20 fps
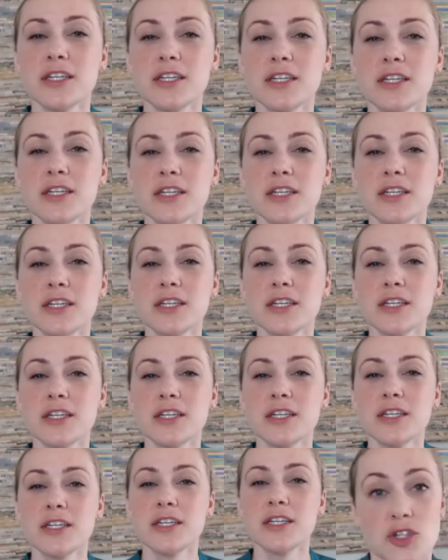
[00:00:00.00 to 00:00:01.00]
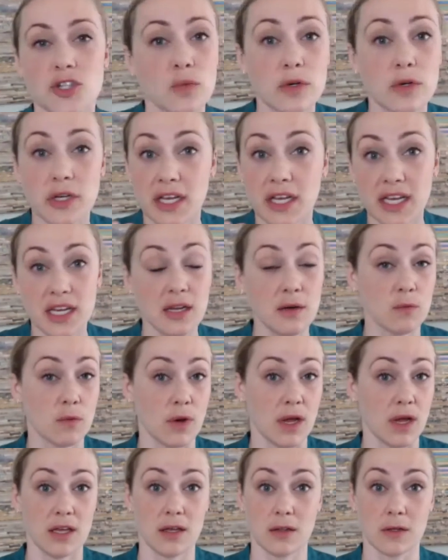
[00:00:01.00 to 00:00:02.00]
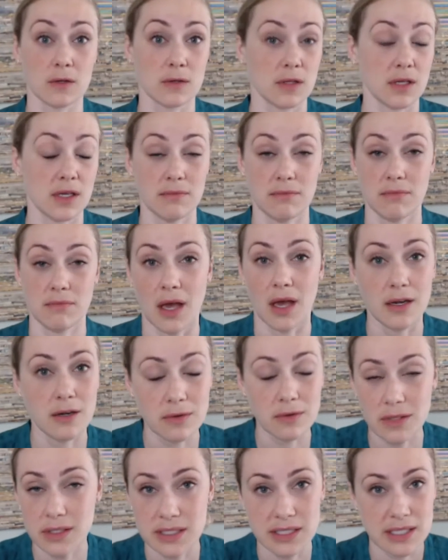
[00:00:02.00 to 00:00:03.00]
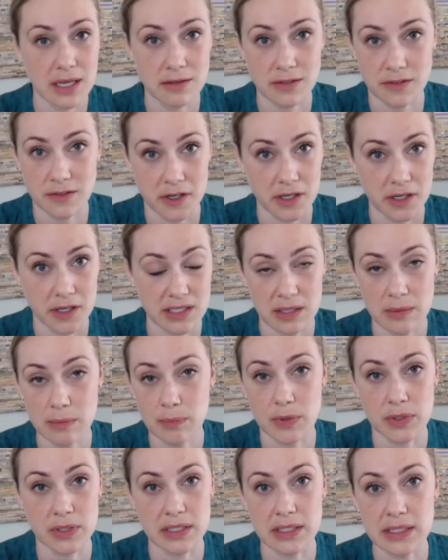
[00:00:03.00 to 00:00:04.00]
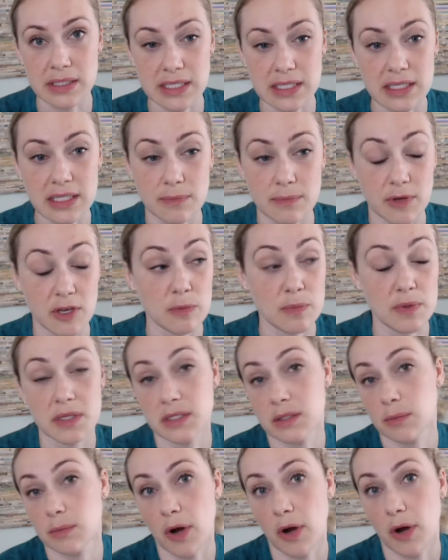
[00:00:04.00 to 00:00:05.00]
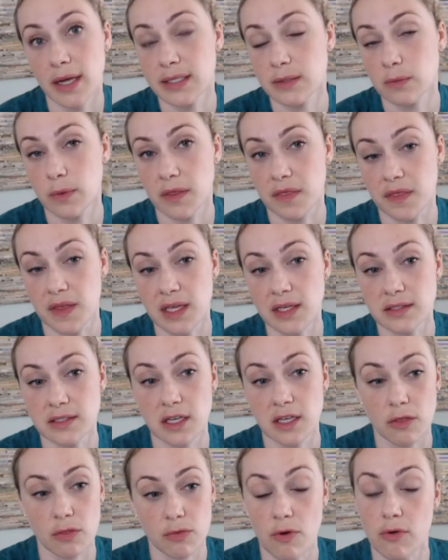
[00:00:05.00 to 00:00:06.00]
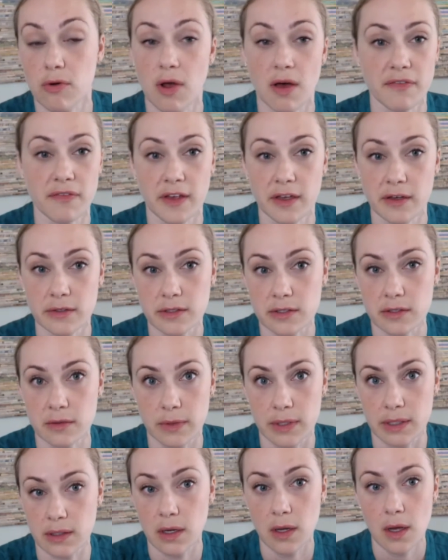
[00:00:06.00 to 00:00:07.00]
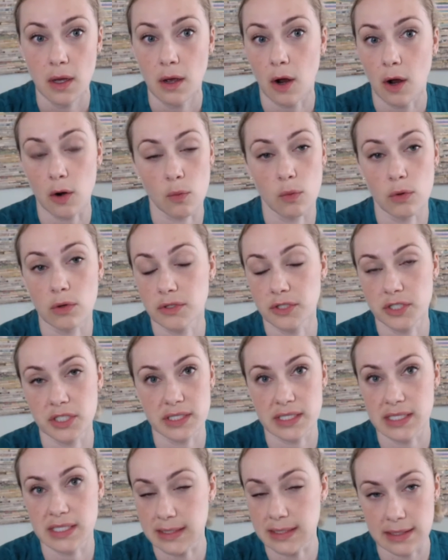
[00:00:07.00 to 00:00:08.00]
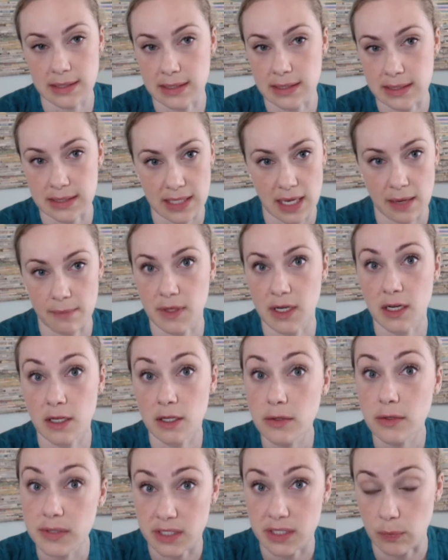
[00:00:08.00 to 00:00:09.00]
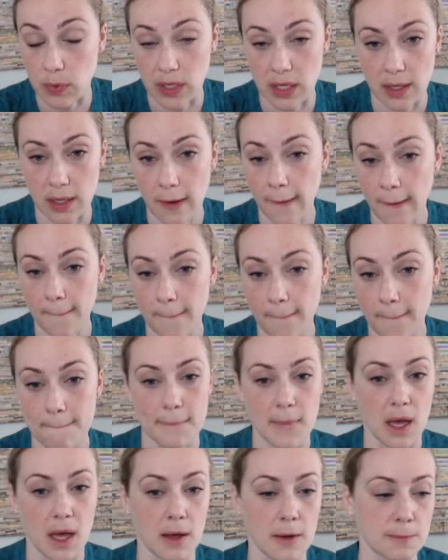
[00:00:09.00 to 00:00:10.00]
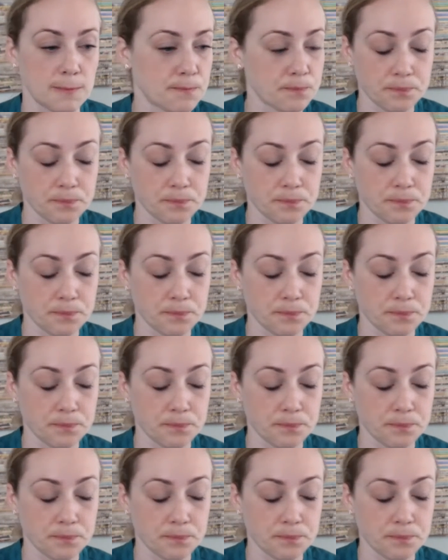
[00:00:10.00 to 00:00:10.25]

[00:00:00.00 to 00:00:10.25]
Then we need to make sure we're eating regularly. I know this sounds very simple and silly, but you'd be surprised what things get thrown off kilter when our world just isn't the same that it used to be. Um,